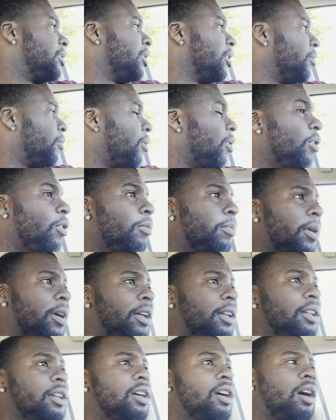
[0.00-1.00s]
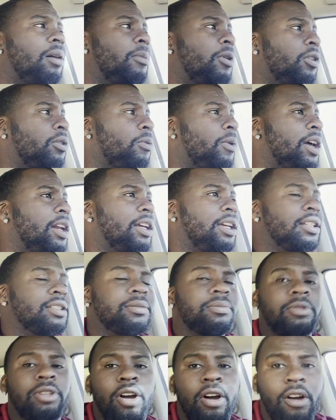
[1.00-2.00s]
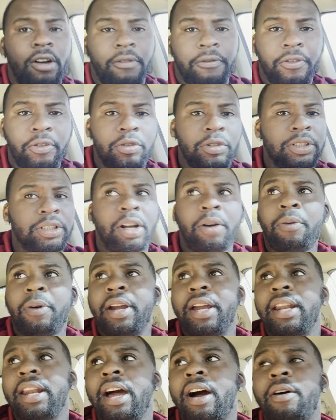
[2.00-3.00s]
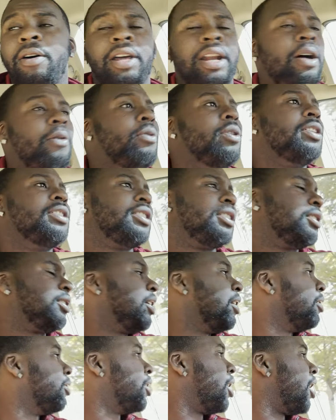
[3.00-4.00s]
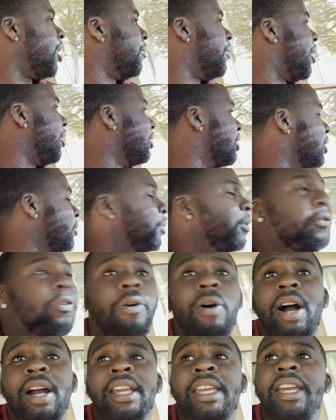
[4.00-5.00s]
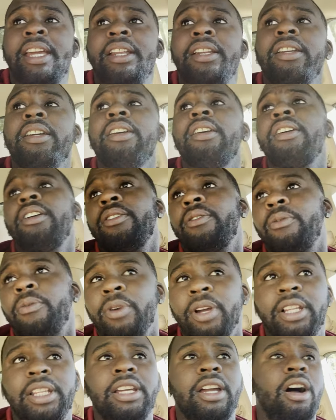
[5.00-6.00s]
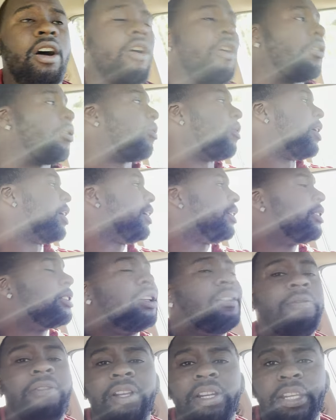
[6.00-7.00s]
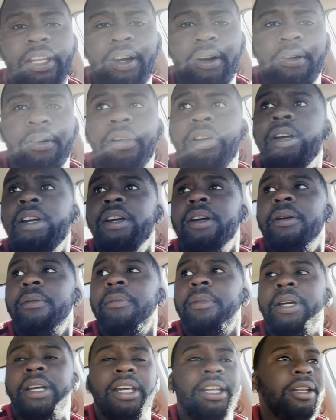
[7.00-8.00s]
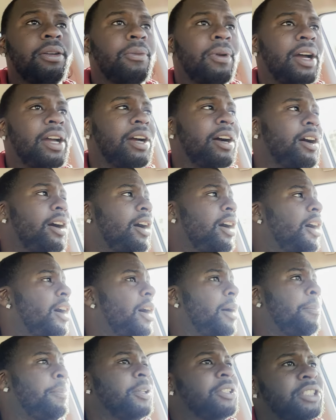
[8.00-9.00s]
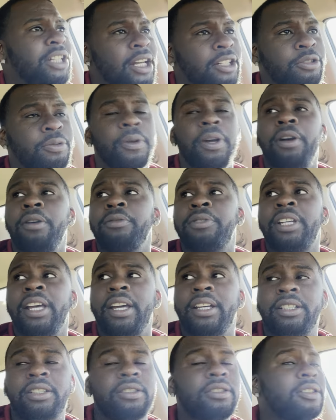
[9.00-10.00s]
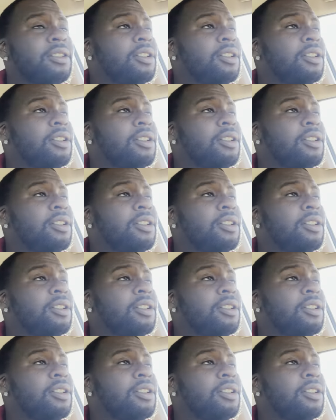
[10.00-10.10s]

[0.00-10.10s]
to the road, but I'm on the way to get some dog food because I ran out and I want to just tell y'all about this before I get really all the way into the video. But anyway, uh, a progesterone test.